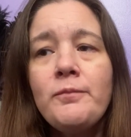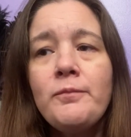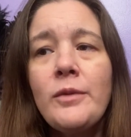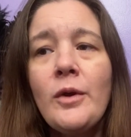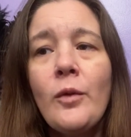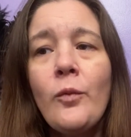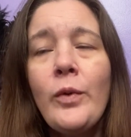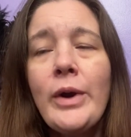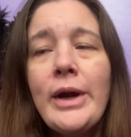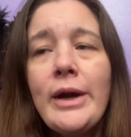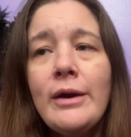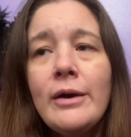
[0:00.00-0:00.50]

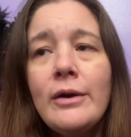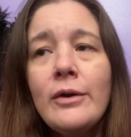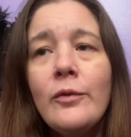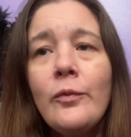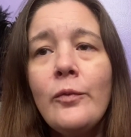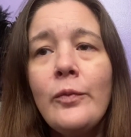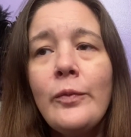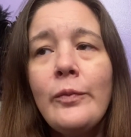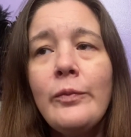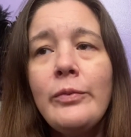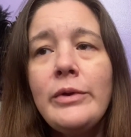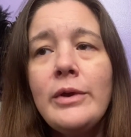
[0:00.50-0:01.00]
where
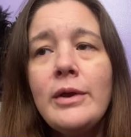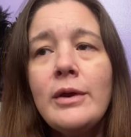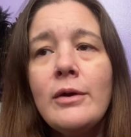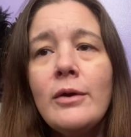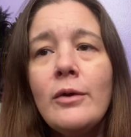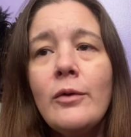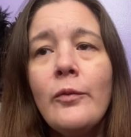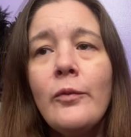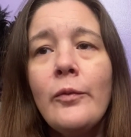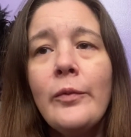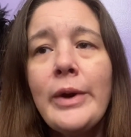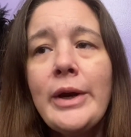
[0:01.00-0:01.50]

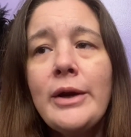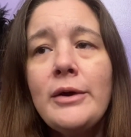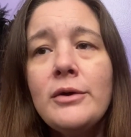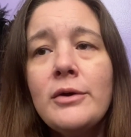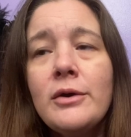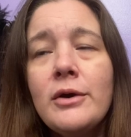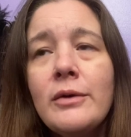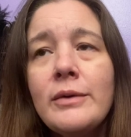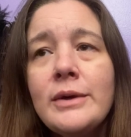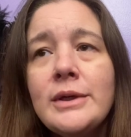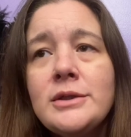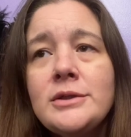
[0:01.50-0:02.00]
you're
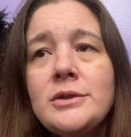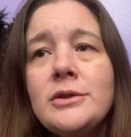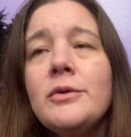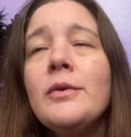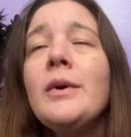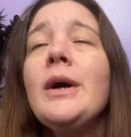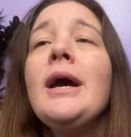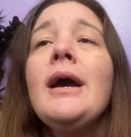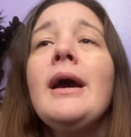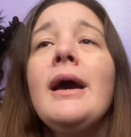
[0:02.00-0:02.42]
going to,